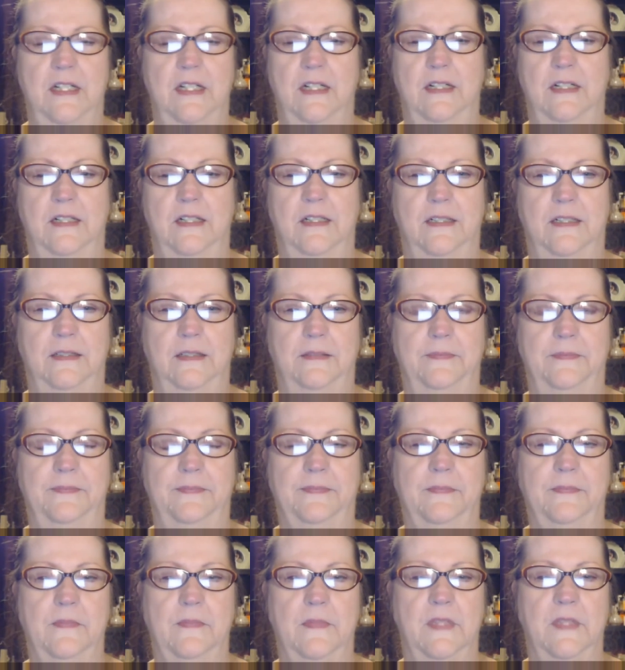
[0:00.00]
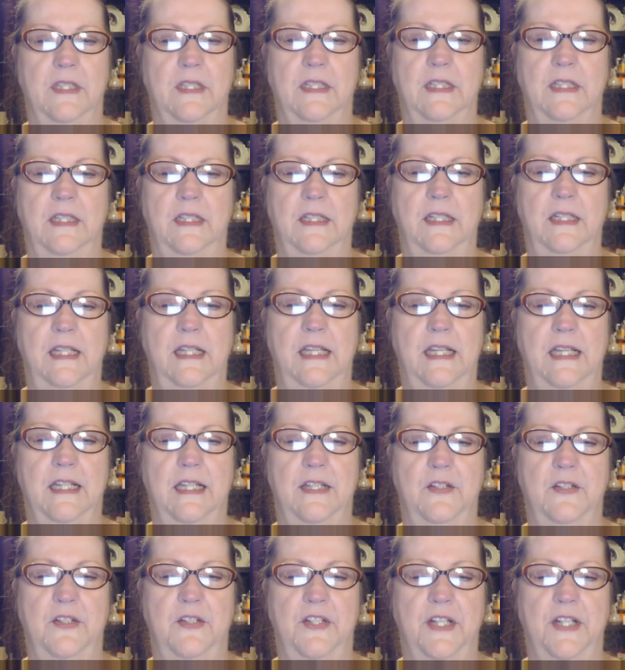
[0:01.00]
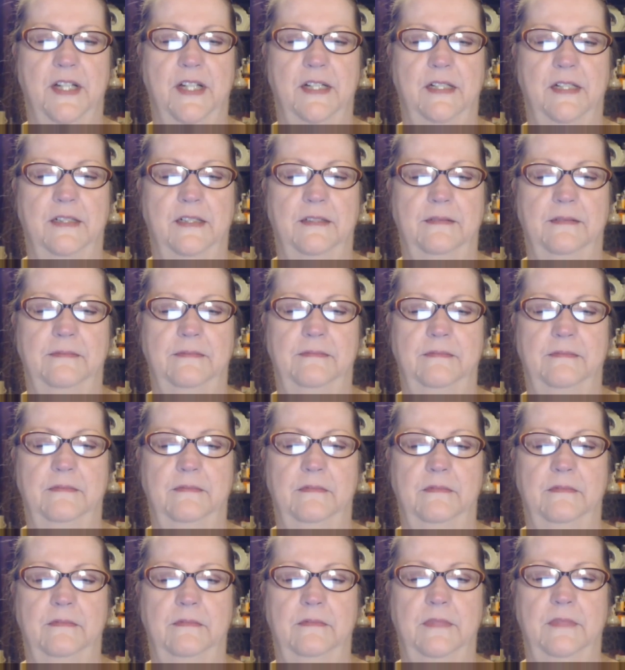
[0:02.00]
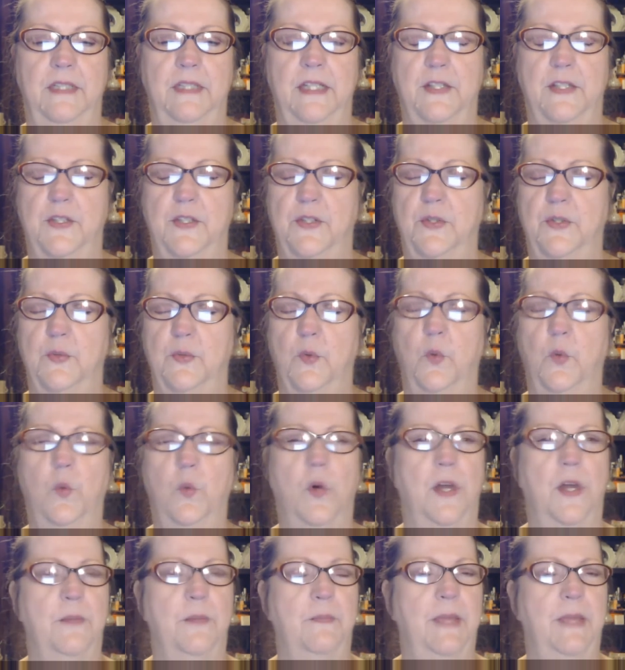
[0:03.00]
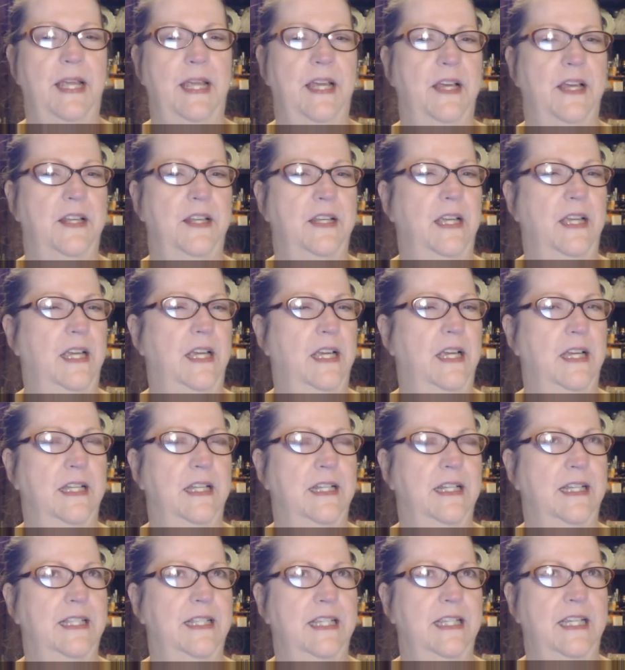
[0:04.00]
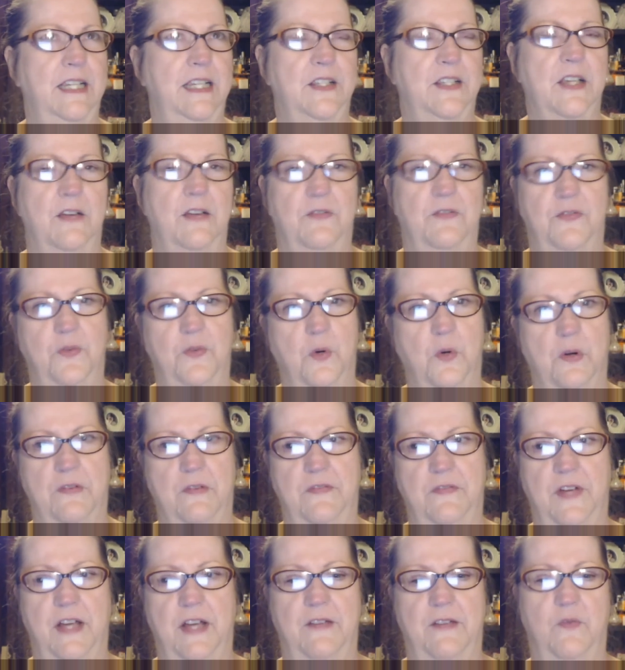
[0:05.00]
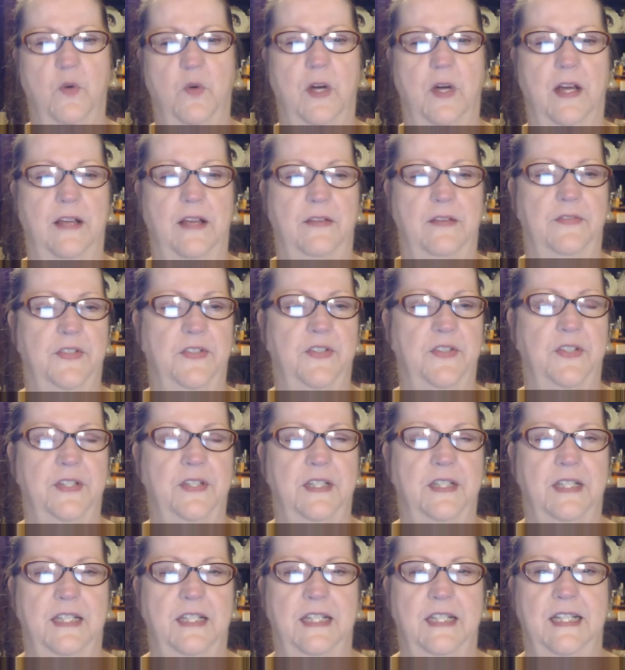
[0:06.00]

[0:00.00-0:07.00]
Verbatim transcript: Um, and uh, it's one man, and I think he's got four or five wives.